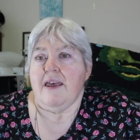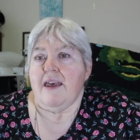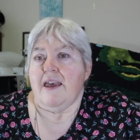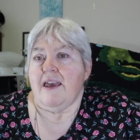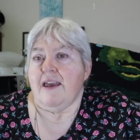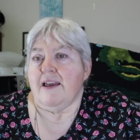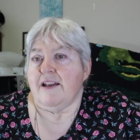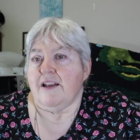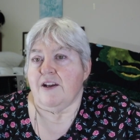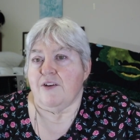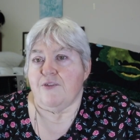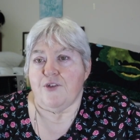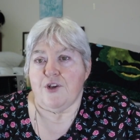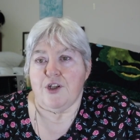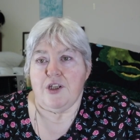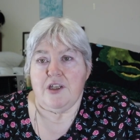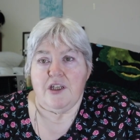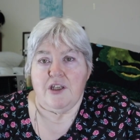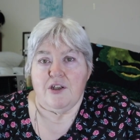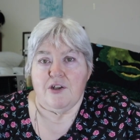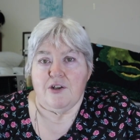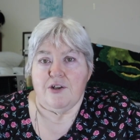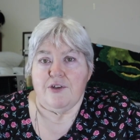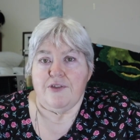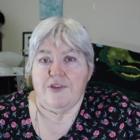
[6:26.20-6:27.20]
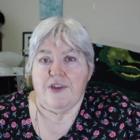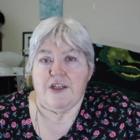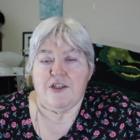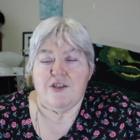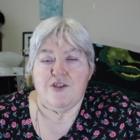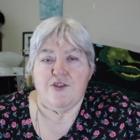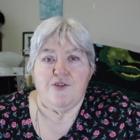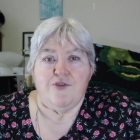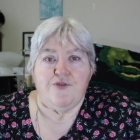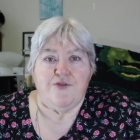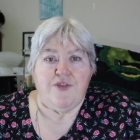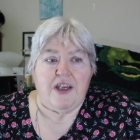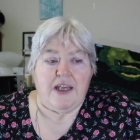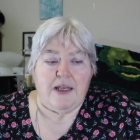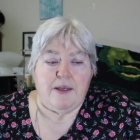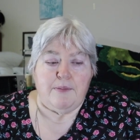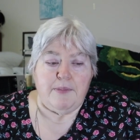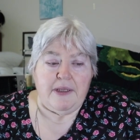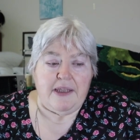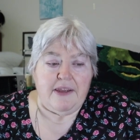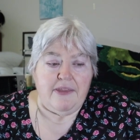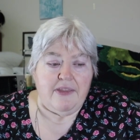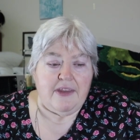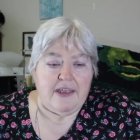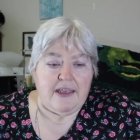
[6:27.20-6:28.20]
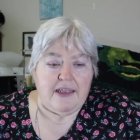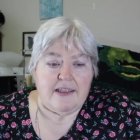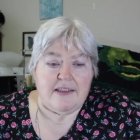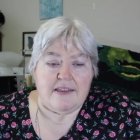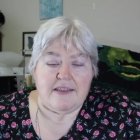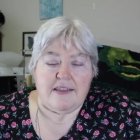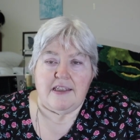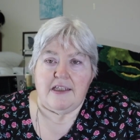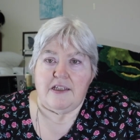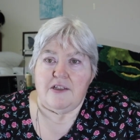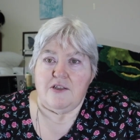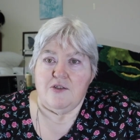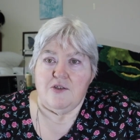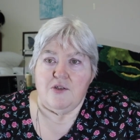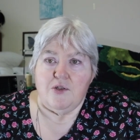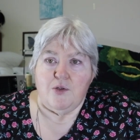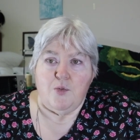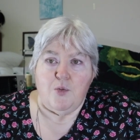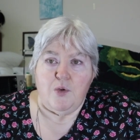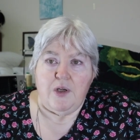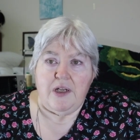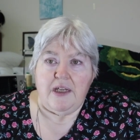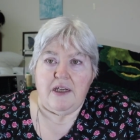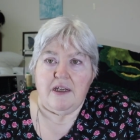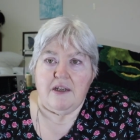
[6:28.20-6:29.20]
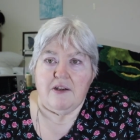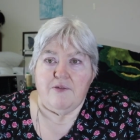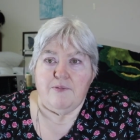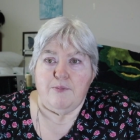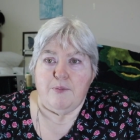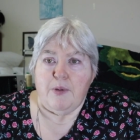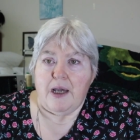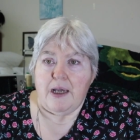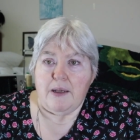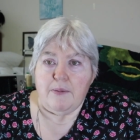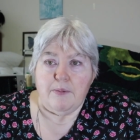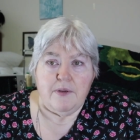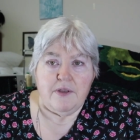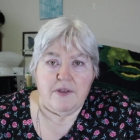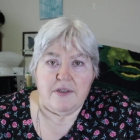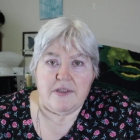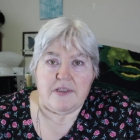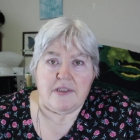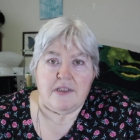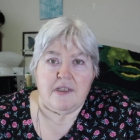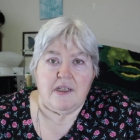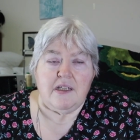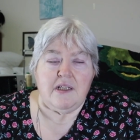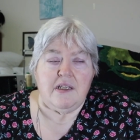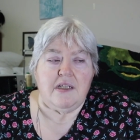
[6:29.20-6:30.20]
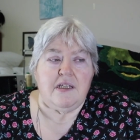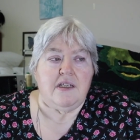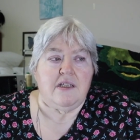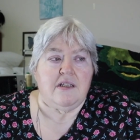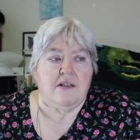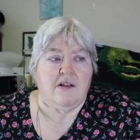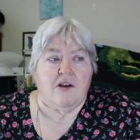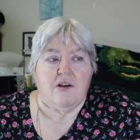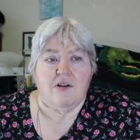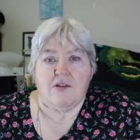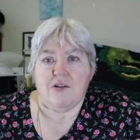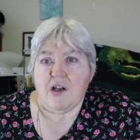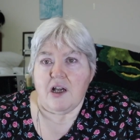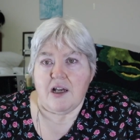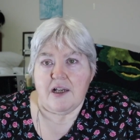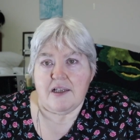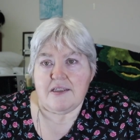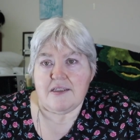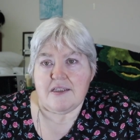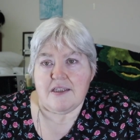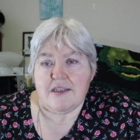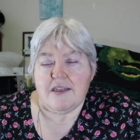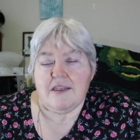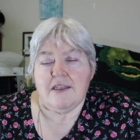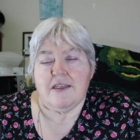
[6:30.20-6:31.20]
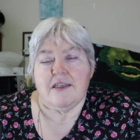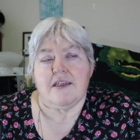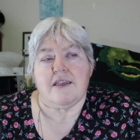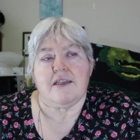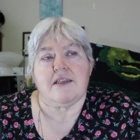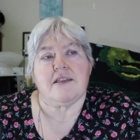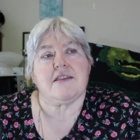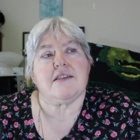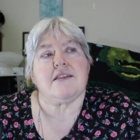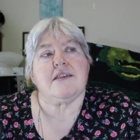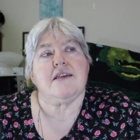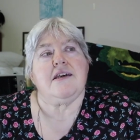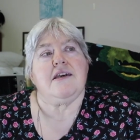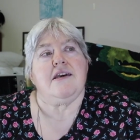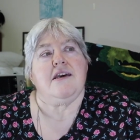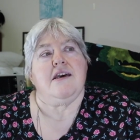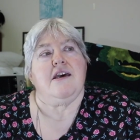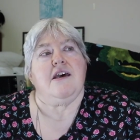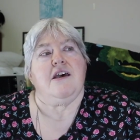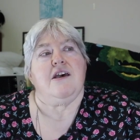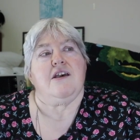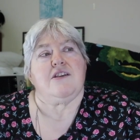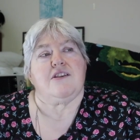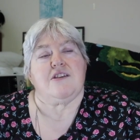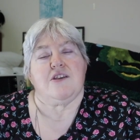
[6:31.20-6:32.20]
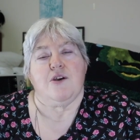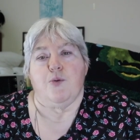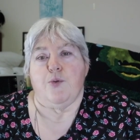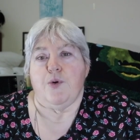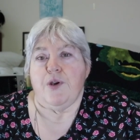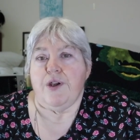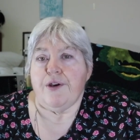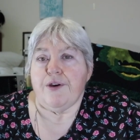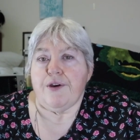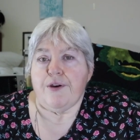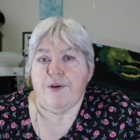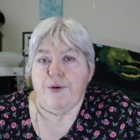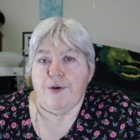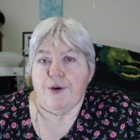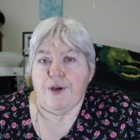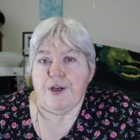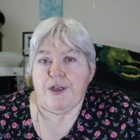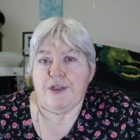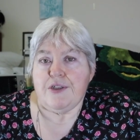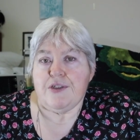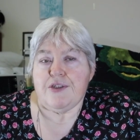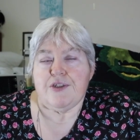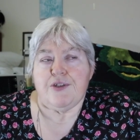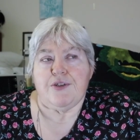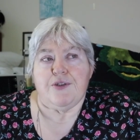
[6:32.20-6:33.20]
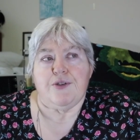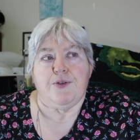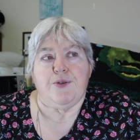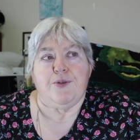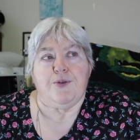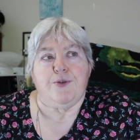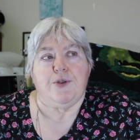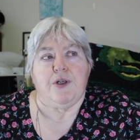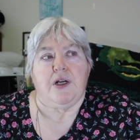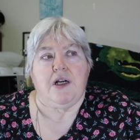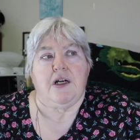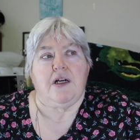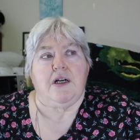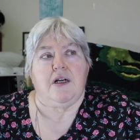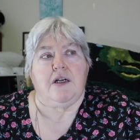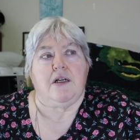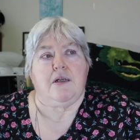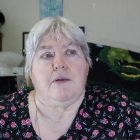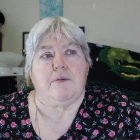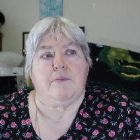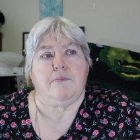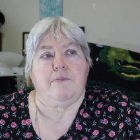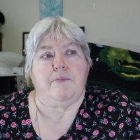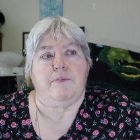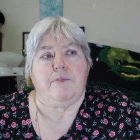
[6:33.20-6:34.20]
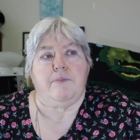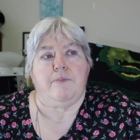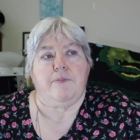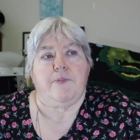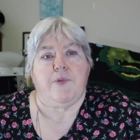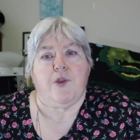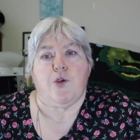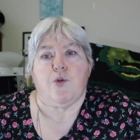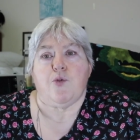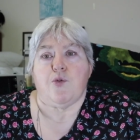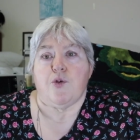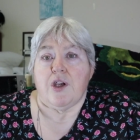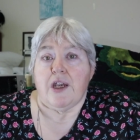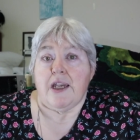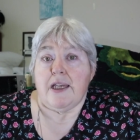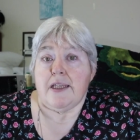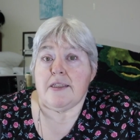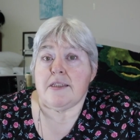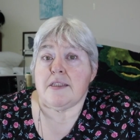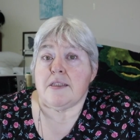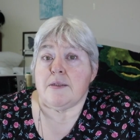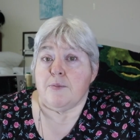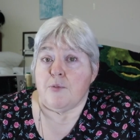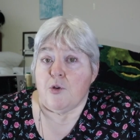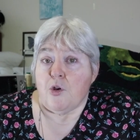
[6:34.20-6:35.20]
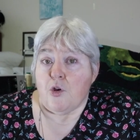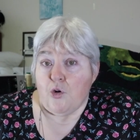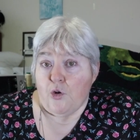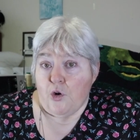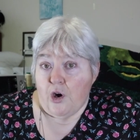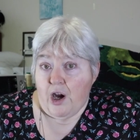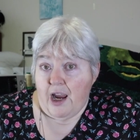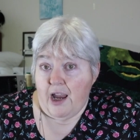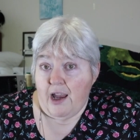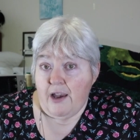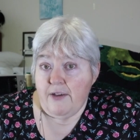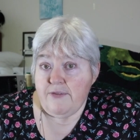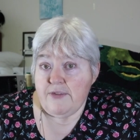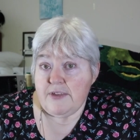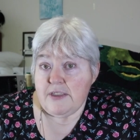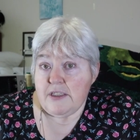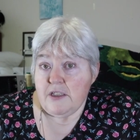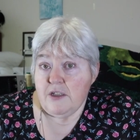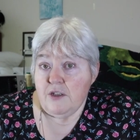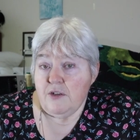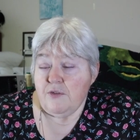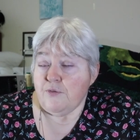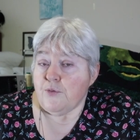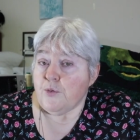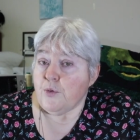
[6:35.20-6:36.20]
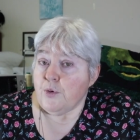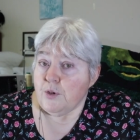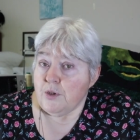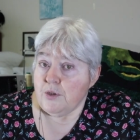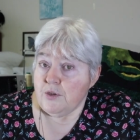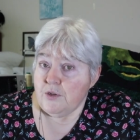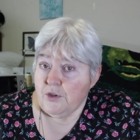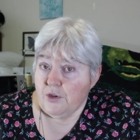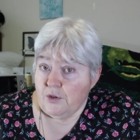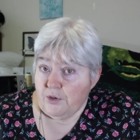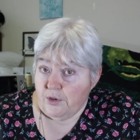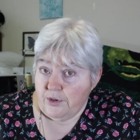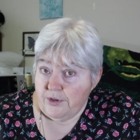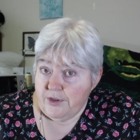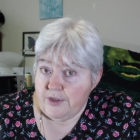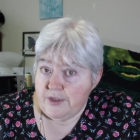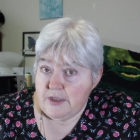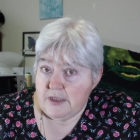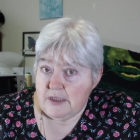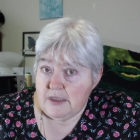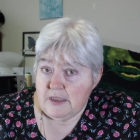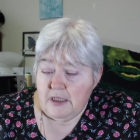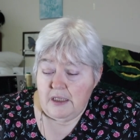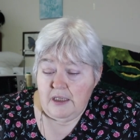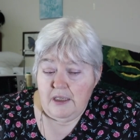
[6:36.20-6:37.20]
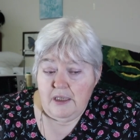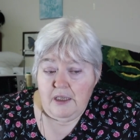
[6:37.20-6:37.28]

And every year they do family things, and they do a week of Bible study and all kinds of things. So we are going to create some crafts for adults